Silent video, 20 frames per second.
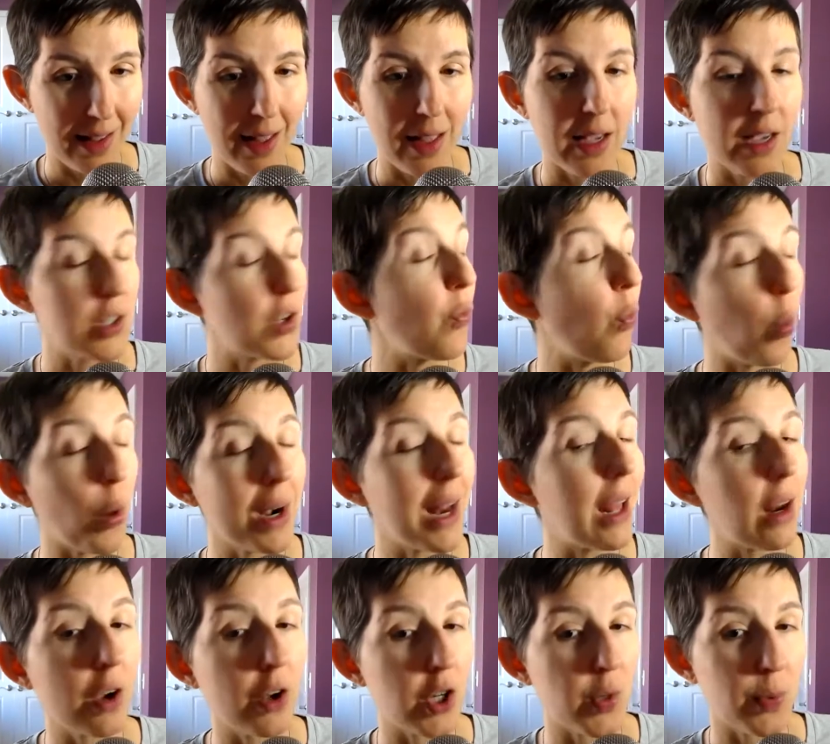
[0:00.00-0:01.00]
Because if we're
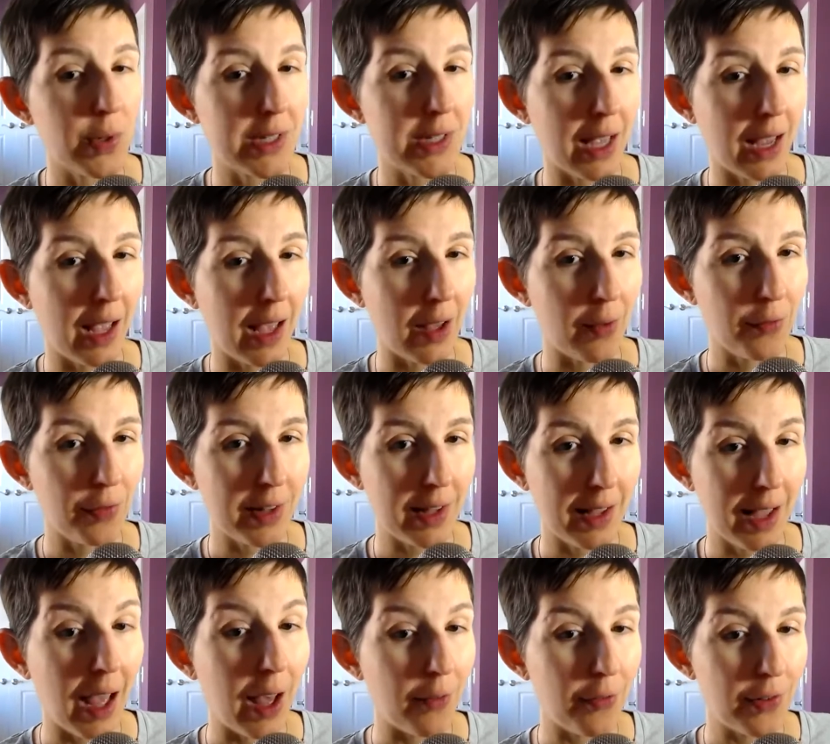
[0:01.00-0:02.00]
not 100%
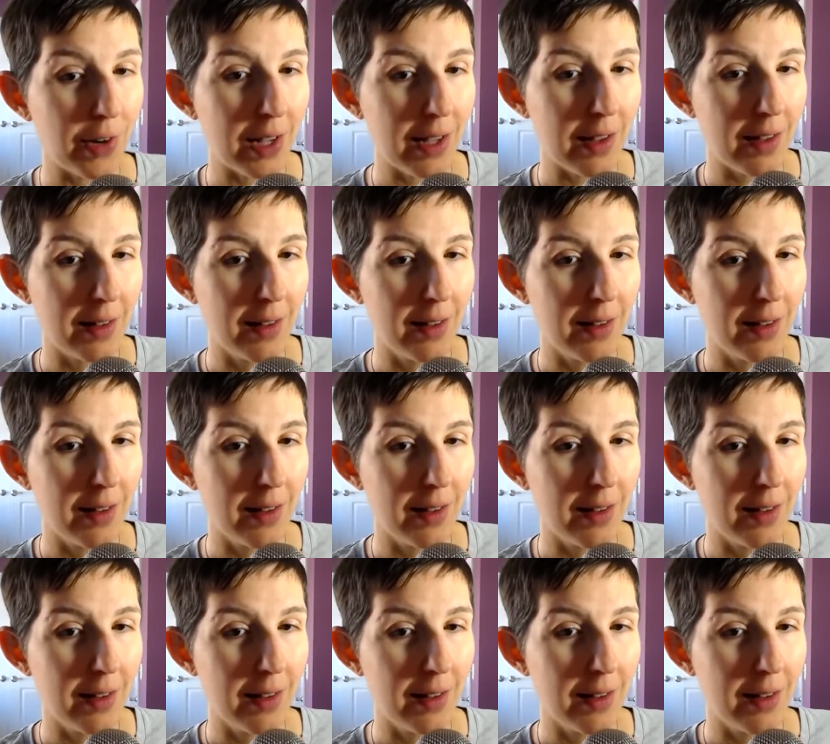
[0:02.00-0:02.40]
confident,